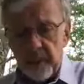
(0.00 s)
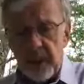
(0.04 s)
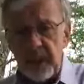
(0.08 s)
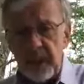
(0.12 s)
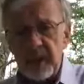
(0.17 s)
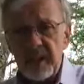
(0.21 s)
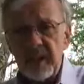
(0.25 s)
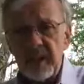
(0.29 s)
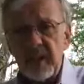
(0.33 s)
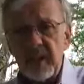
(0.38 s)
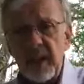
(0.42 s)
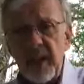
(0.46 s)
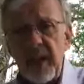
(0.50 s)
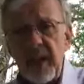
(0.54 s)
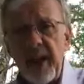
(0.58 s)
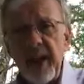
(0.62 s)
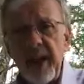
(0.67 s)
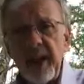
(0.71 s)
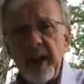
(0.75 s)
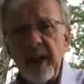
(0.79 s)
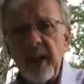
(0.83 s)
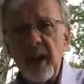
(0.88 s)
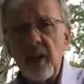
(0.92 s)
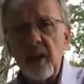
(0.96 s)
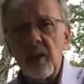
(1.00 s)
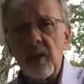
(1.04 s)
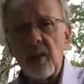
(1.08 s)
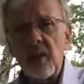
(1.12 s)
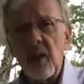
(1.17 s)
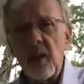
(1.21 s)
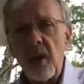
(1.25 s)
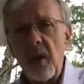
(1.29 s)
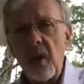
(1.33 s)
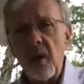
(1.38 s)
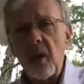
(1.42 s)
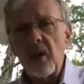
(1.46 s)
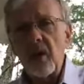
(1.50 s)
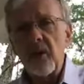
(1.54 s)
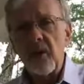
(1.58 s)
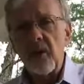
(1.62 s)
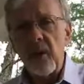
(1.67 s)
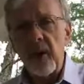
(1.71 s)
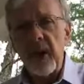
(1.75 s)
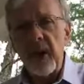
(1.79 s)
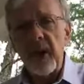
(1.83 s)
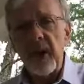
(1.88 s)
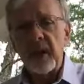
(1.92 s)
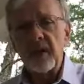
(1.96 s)
it's light in
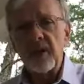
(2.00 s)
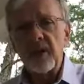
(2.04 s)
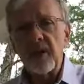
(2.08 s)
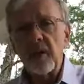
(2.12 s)
contrast